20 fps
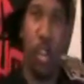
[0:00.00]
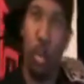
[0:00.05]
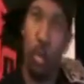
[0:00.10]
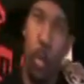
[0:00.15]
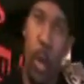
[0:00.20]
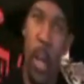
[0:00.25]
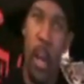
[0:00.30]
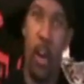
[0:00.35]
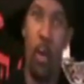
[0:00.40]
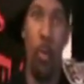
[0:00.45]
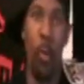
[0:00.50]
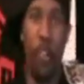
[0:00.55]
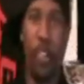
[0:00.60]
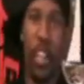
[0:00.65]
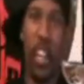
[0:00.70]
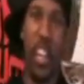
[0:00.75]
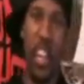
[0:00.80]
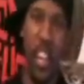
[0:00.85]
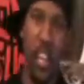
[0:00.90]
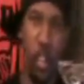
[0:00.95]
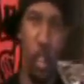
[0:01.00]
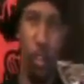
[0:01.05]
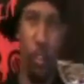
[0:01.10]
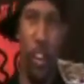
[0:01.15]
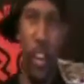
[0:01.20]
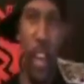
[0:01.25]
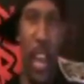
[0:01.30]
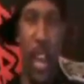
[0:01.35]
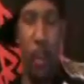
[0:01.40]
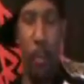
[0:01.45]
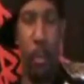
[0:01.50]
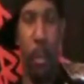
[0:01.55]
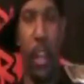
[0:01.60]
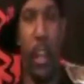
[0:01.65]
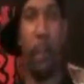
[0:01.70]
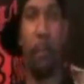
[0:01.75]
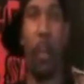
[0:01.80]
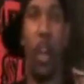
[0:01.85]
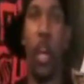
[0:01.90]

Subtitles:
well with the Gears 3 gameplay.